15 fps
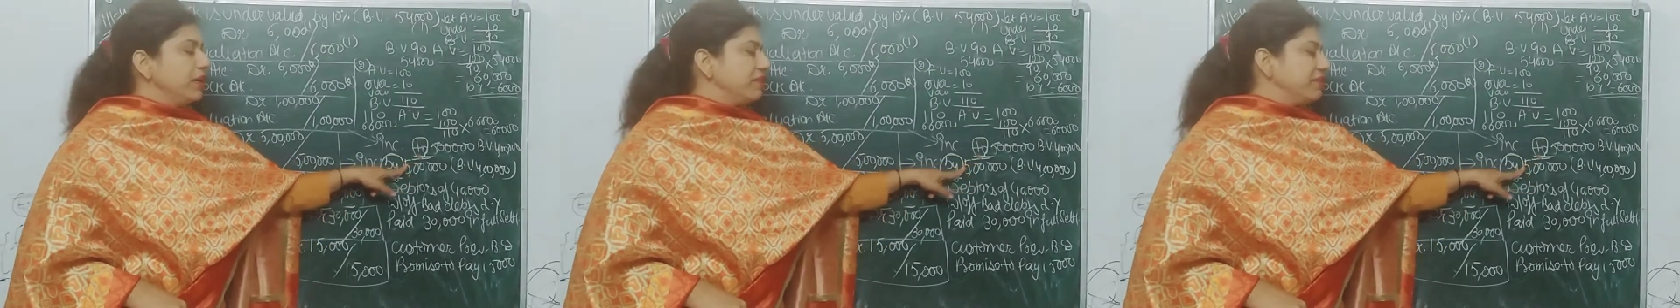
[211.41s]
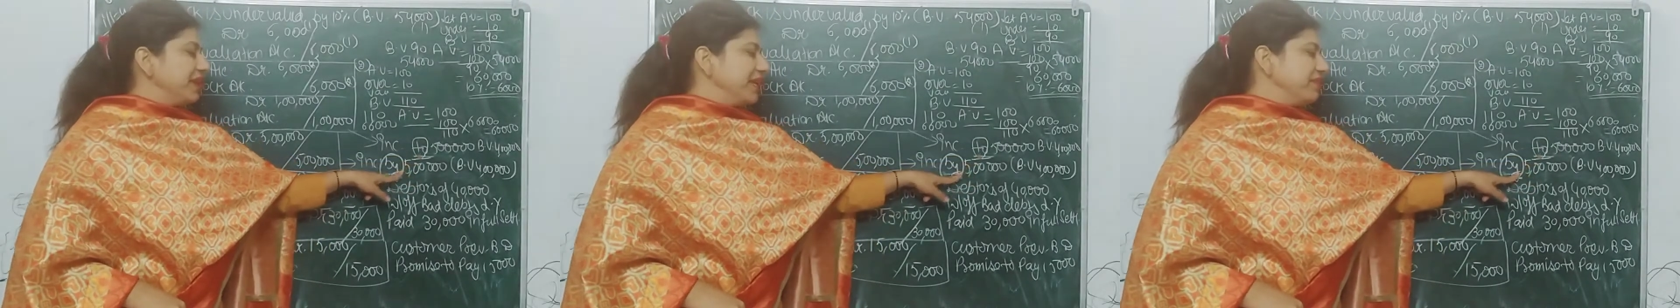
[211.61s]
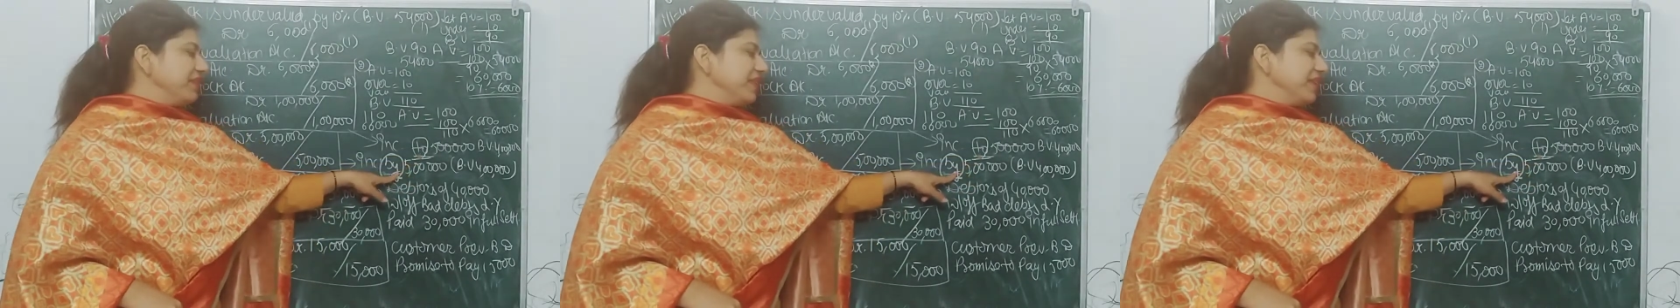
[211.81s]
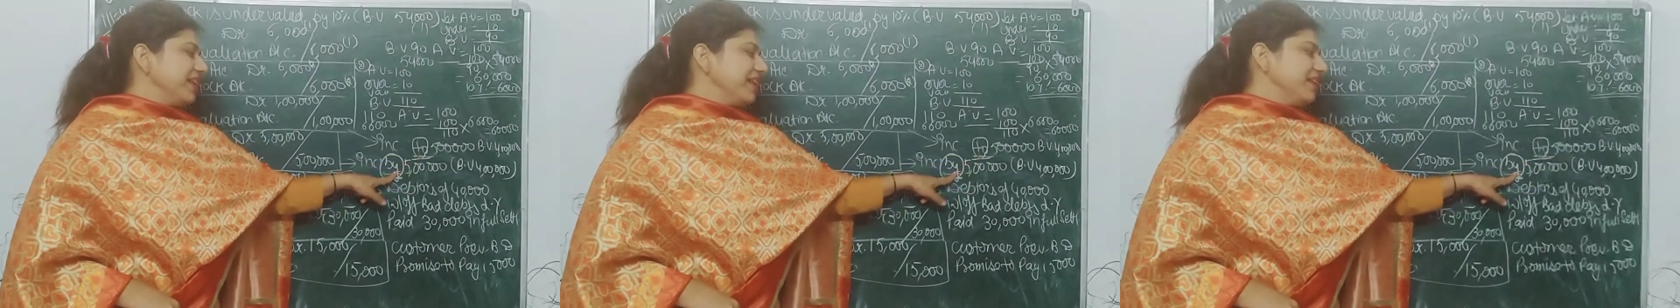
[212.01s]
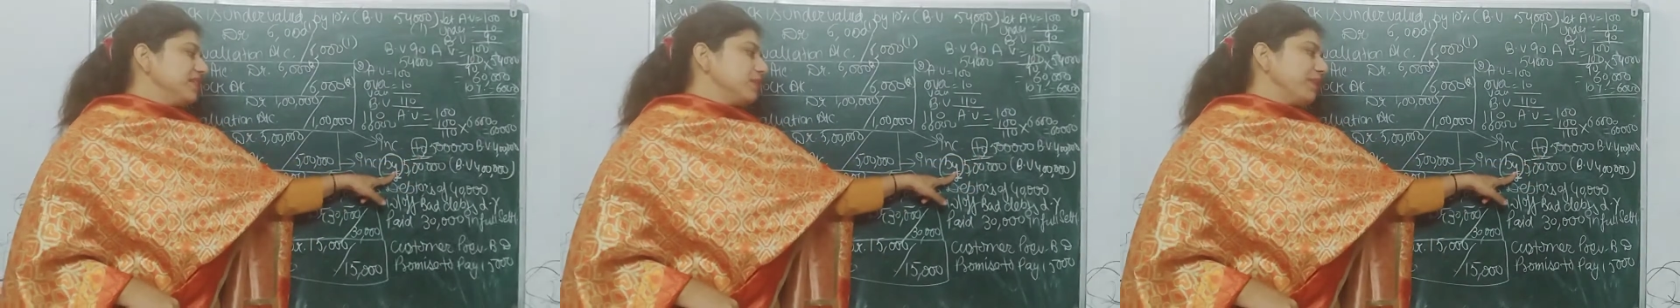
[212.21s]
Whenever
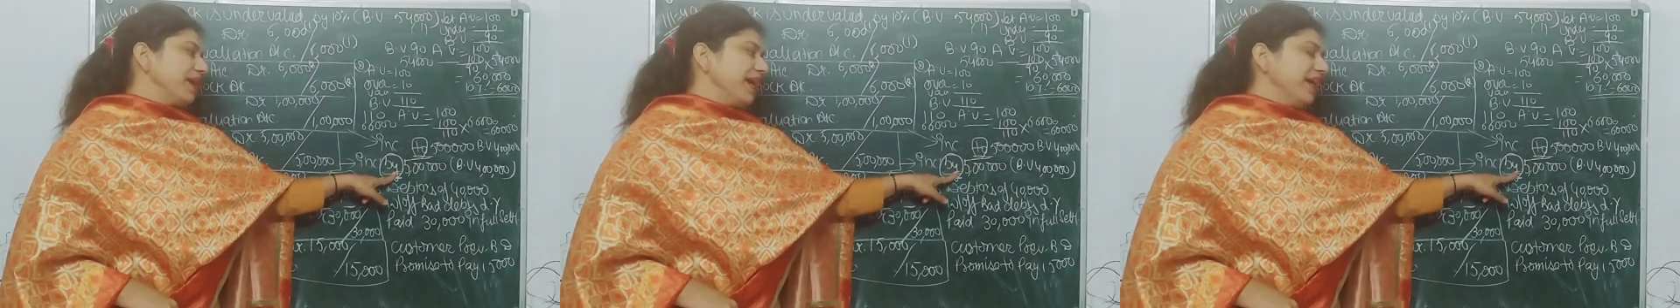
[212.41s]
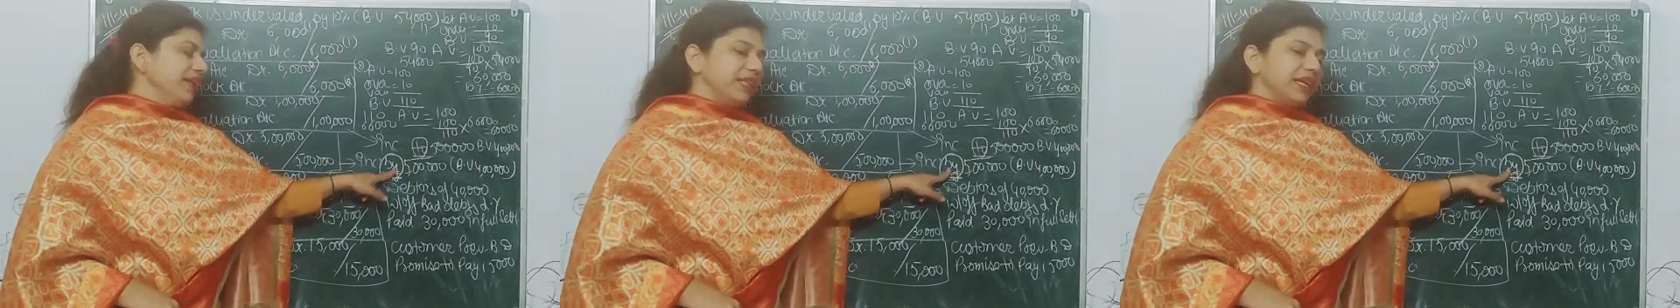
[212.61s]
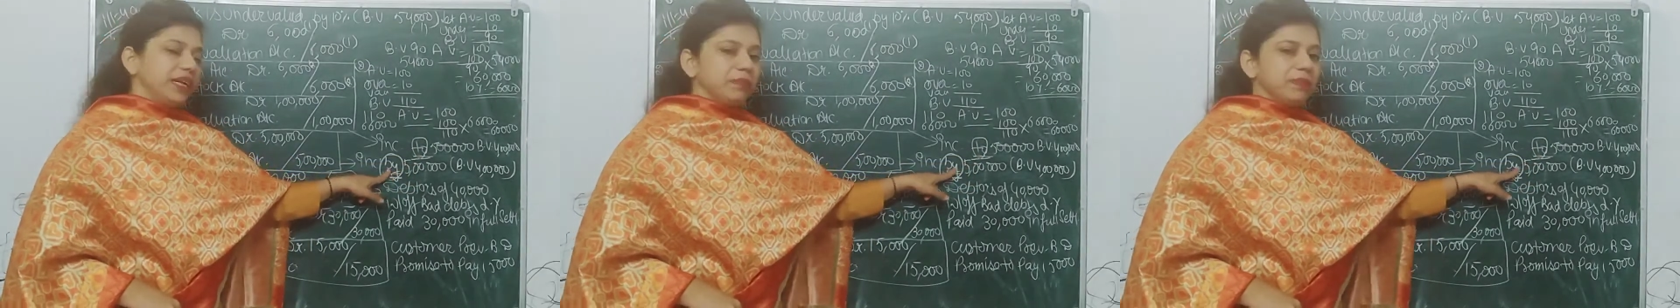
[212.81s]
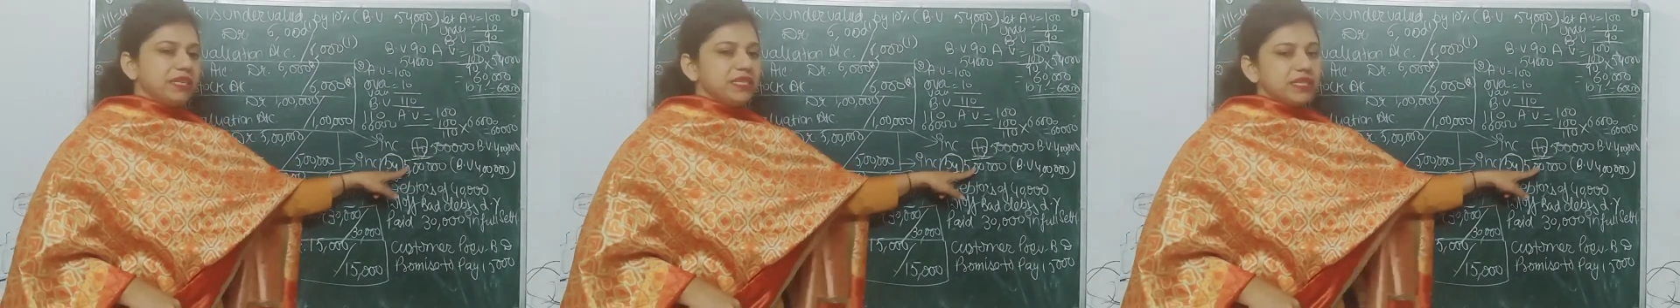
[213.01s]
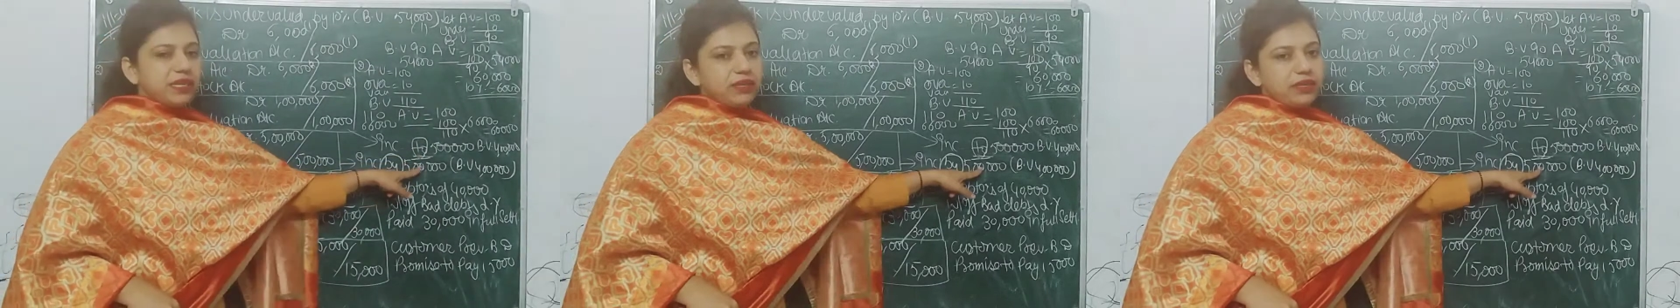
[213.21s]
there is by, that
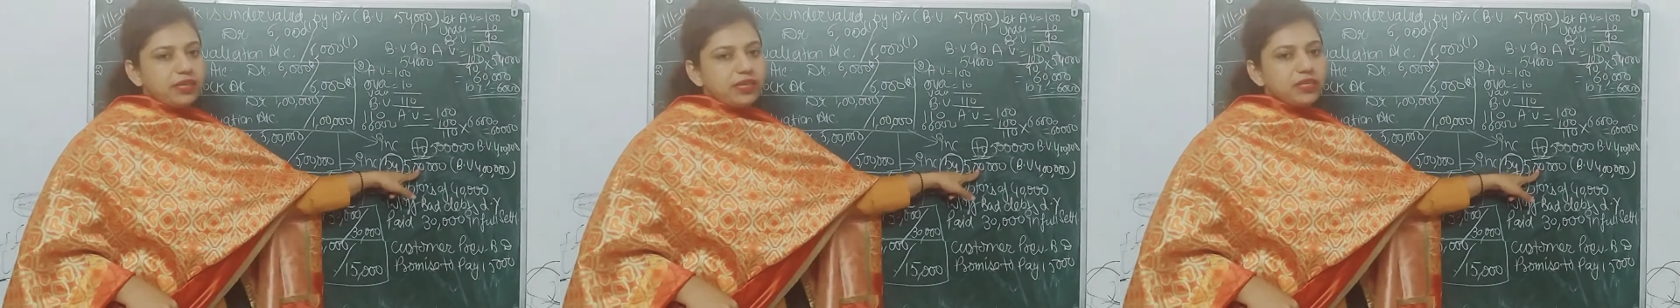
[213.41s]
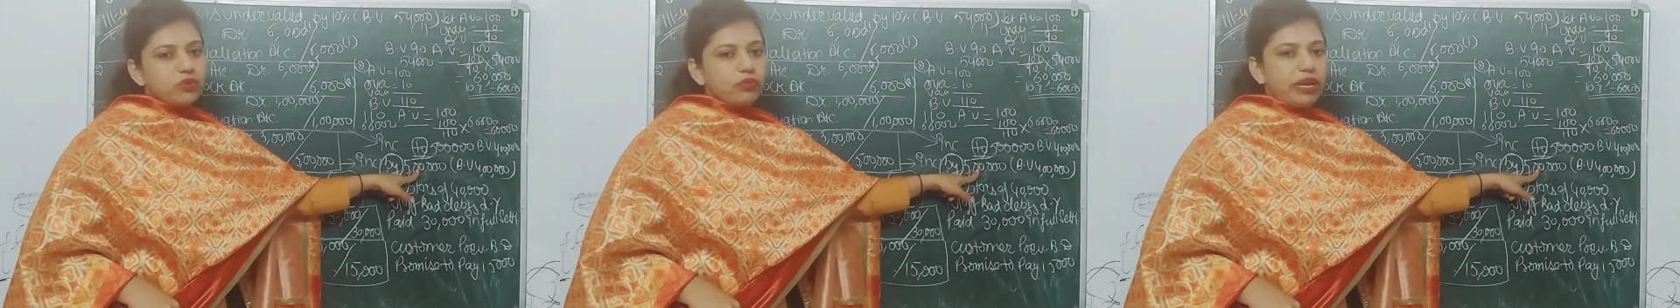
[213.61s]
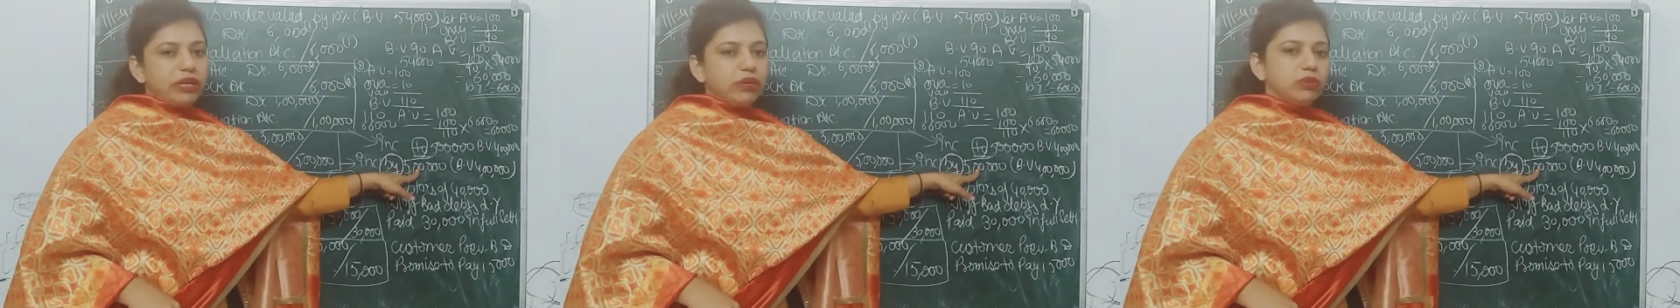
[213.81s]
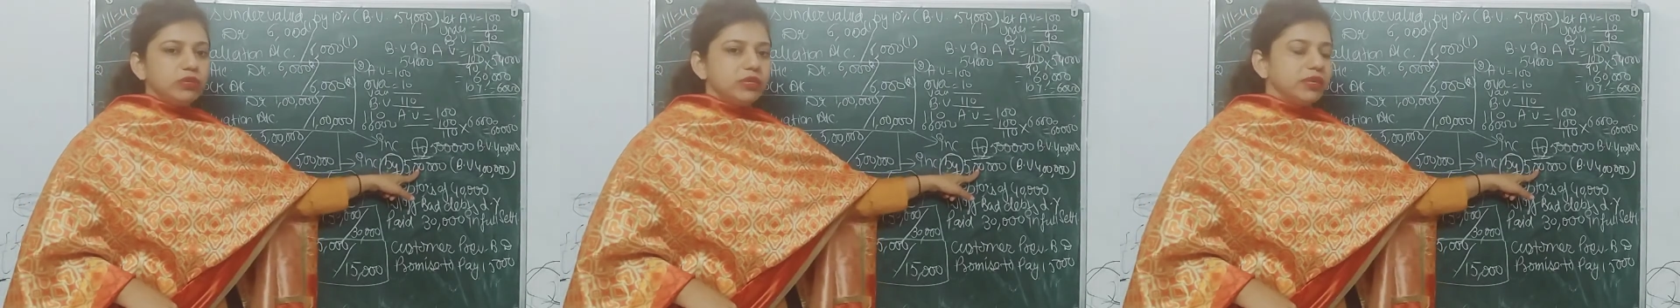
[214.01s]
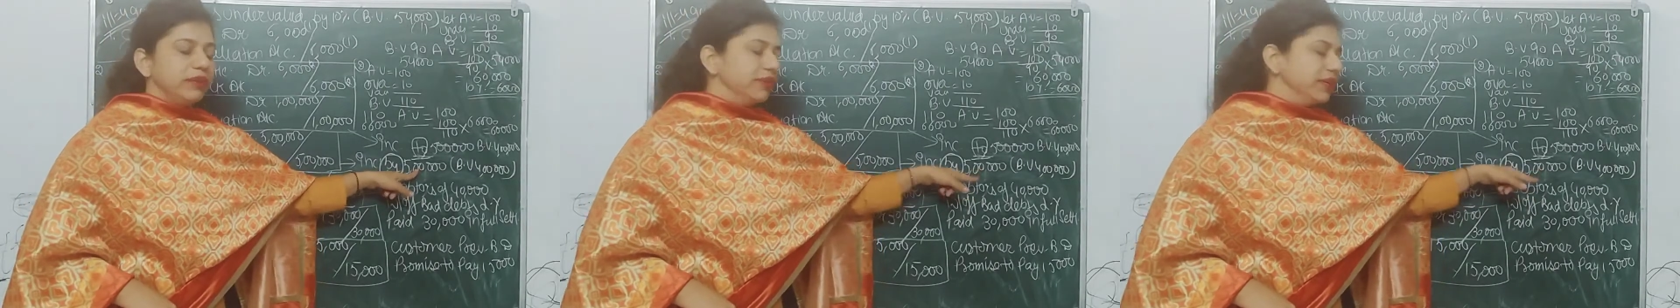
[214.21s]
means increased value is
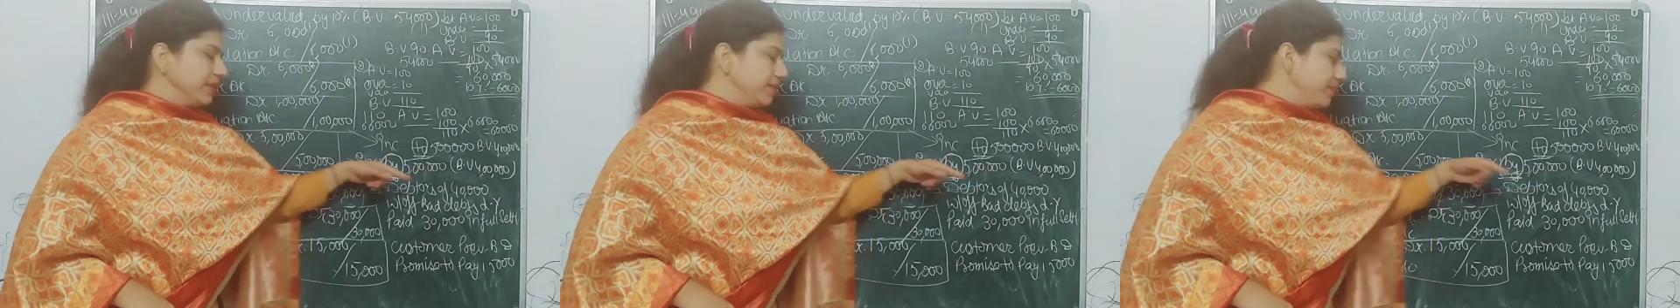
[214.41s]
given.